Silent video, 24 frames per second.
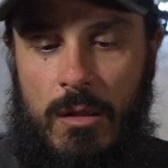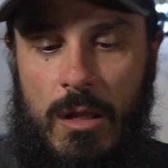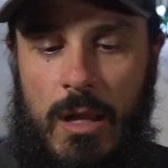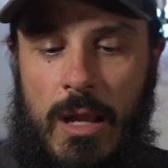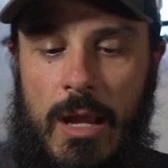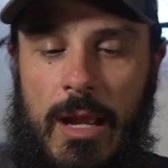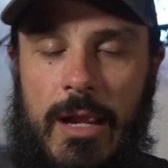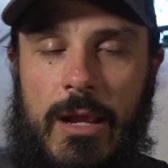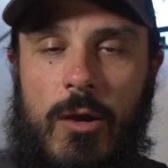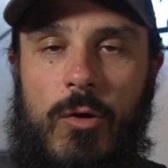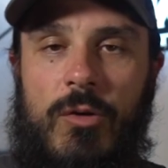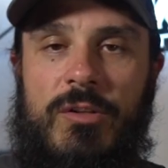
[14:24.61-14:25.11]

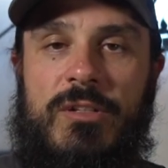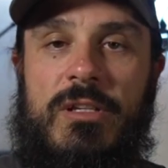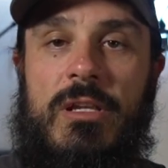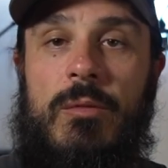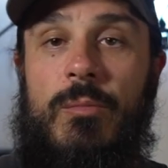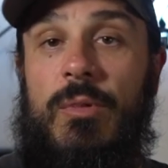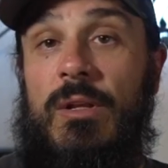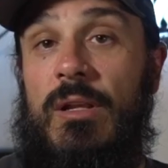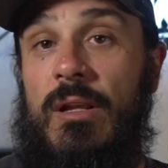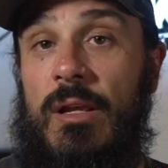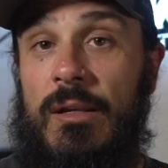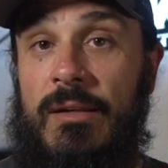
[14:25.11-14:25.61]
always
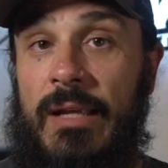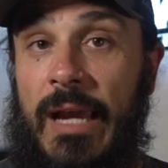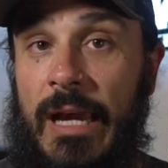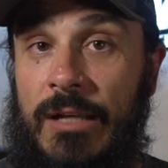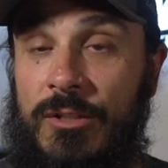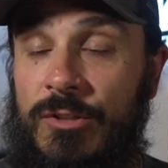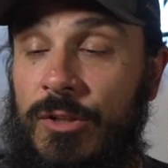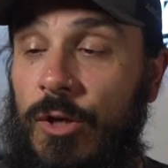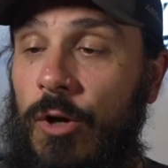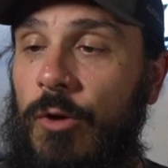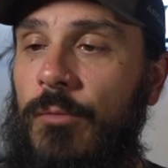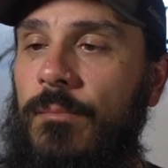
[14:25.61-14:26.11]
keep it
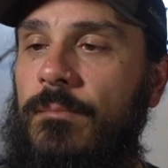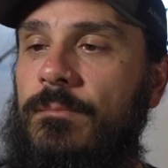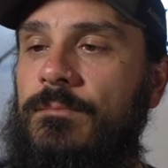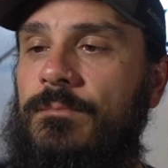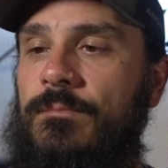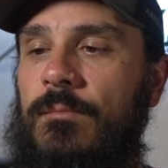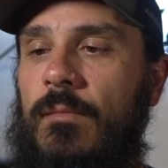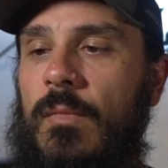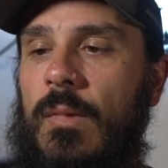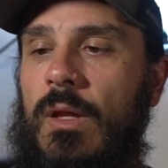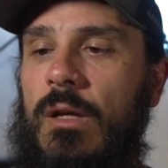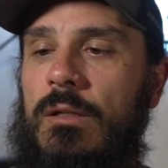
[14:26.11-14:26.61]
attached though.
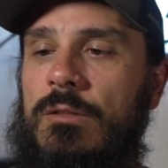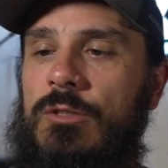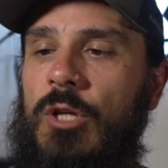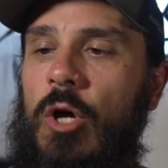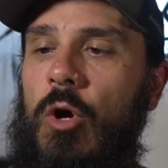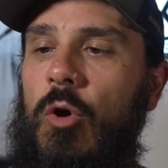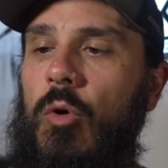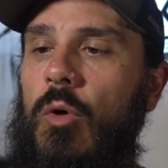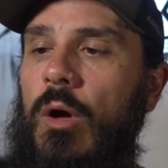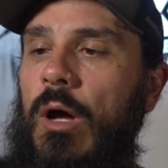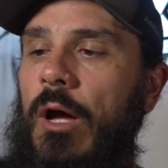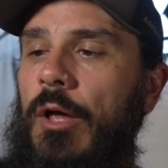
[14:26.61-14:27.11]

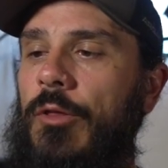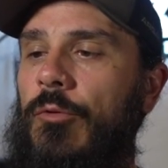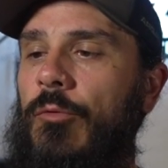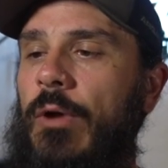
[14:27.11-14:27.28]
So